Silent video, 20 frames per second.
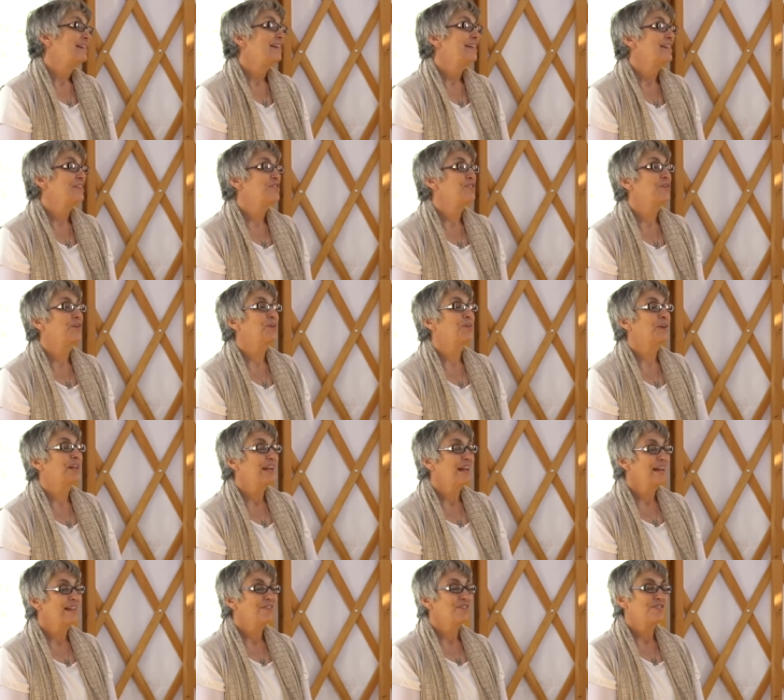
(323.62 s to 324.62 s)
And so
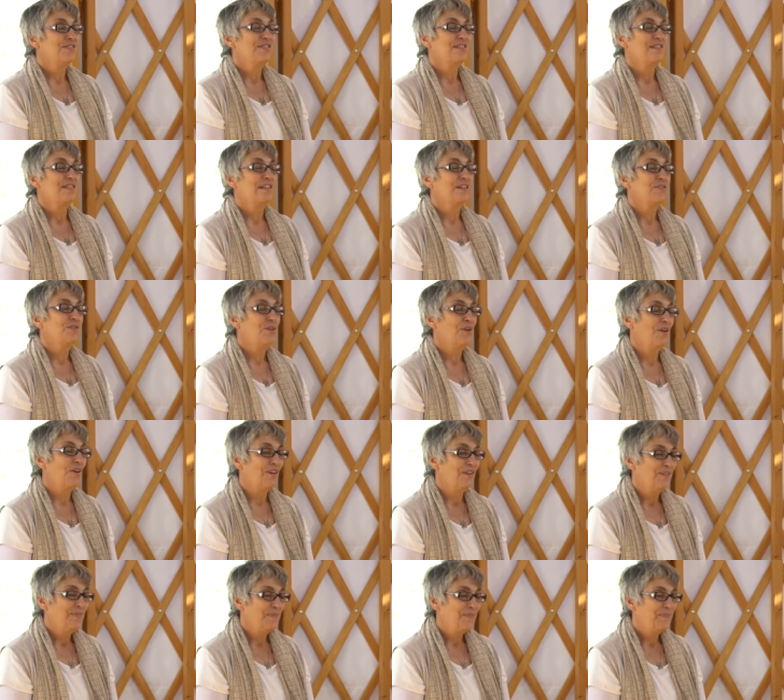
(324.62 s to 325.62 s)
again, just sitting
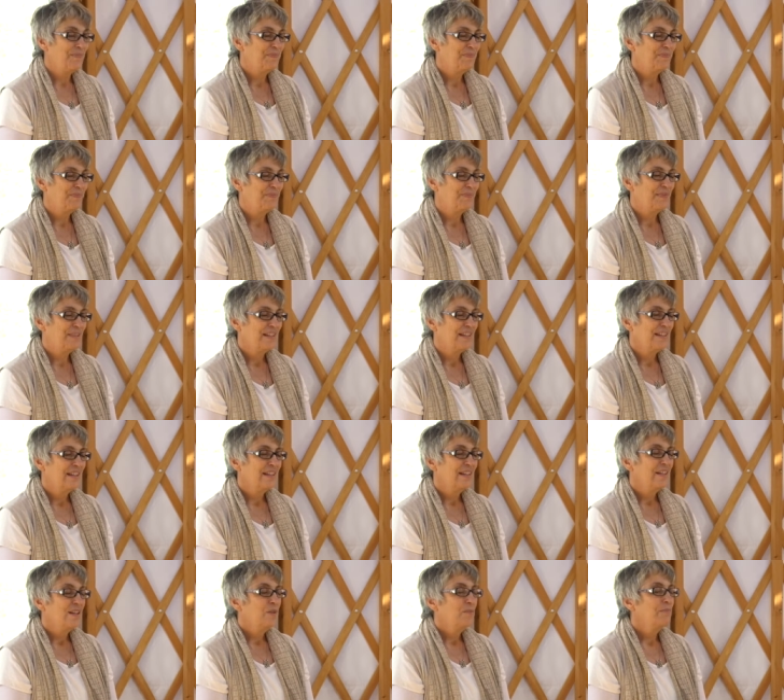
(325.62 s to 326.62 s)
tall.
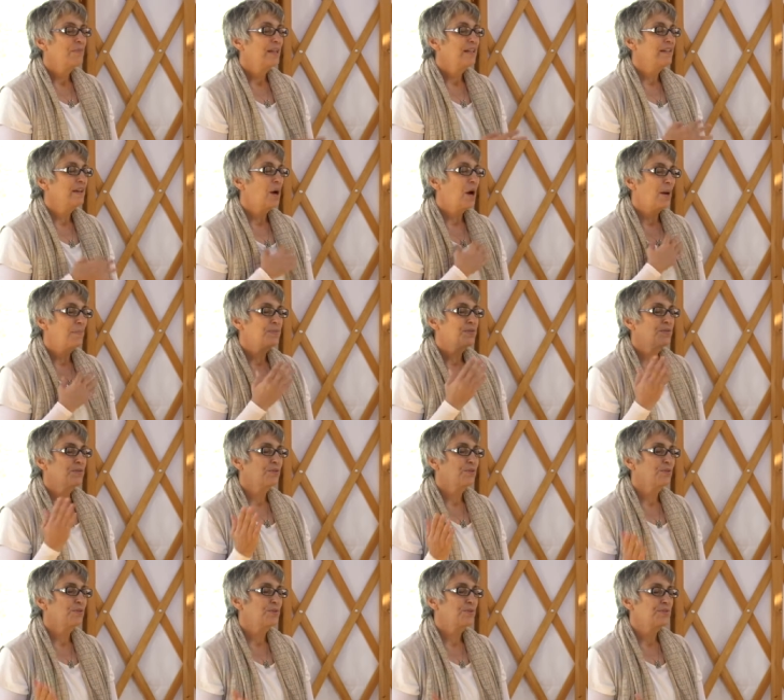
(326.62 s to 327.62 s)
May the
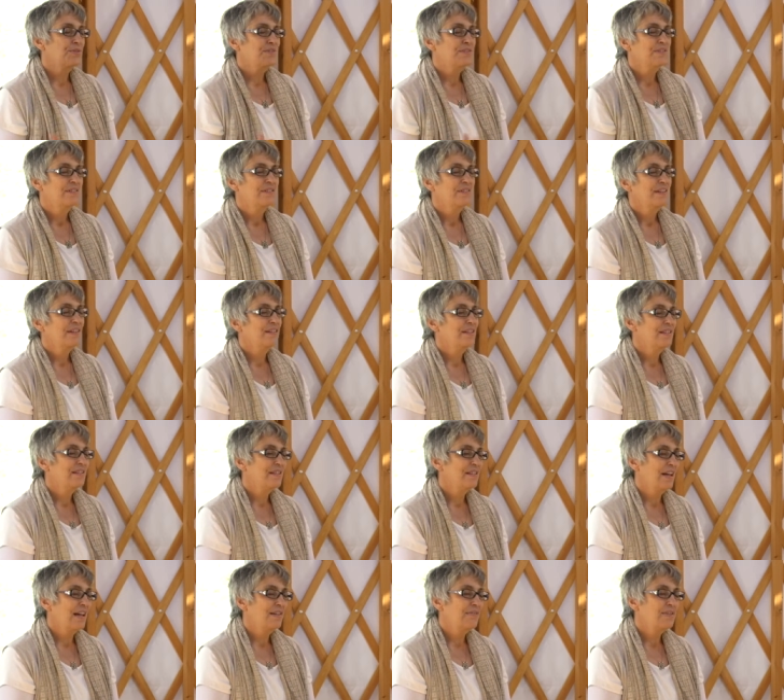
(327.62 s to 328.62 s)
obstacles in
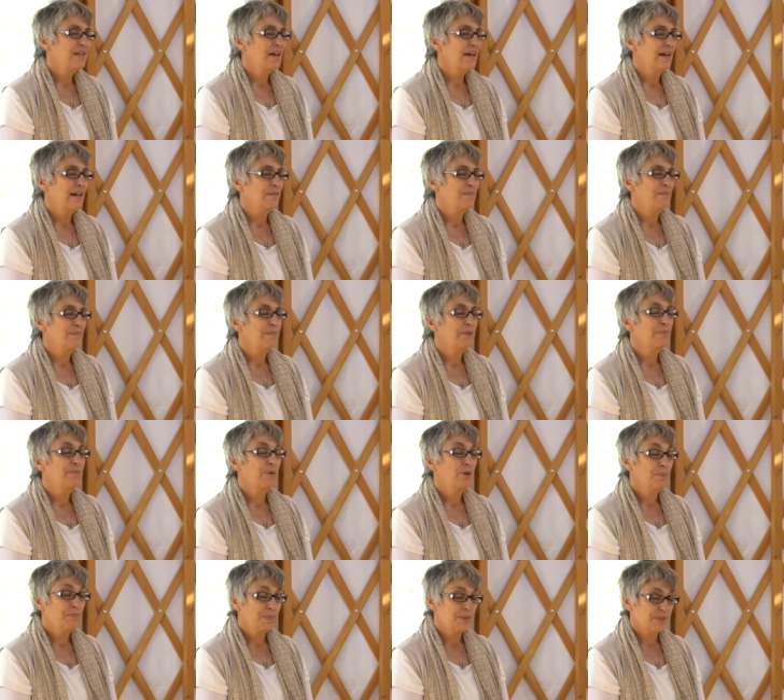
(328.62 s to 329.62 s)
this lifetime be
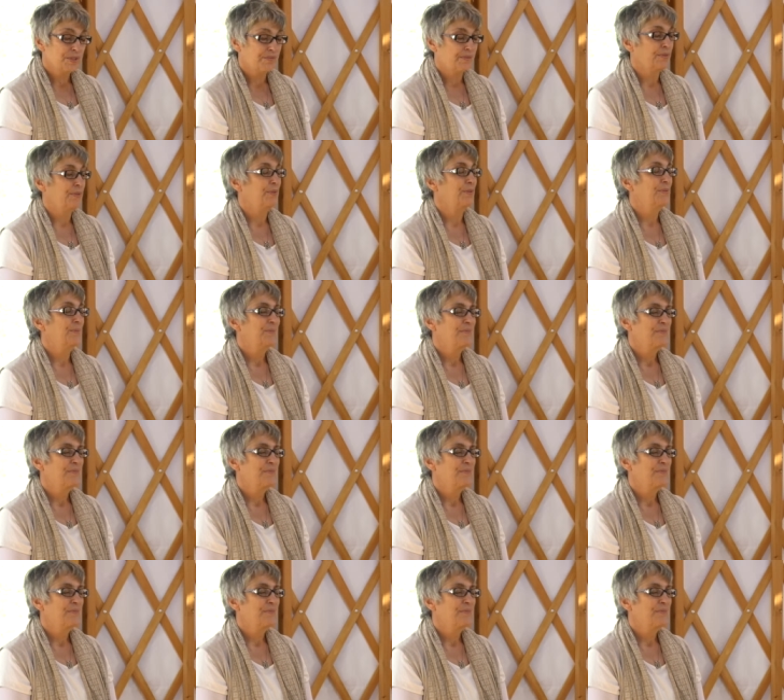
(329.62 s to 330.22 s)
purposeful.